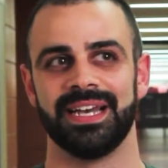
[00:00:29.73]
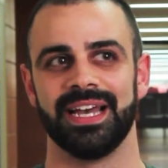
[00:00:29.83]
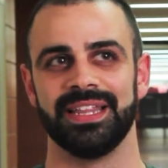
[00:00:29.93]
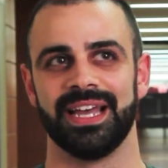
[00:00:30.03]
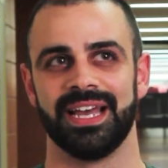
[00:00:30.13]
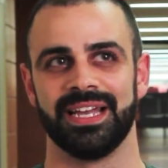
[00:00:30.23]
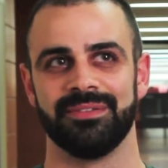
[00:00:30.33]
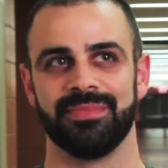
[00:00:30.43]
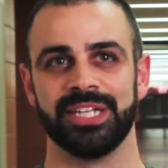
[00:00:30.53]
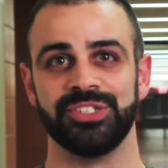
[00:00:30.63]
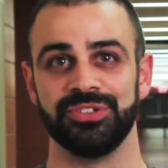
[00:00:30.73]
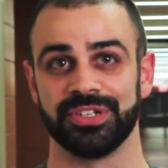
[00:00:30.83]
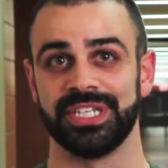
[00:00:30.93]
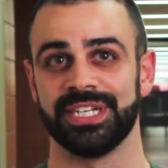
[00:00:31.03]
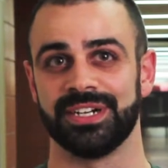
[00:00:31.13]
And then my junior
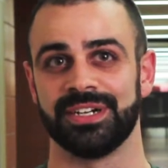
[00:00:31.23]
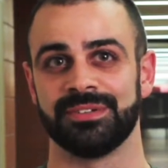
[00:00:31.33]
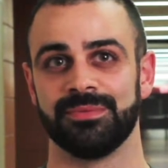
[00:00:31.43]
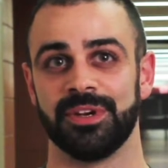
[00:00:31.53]
year,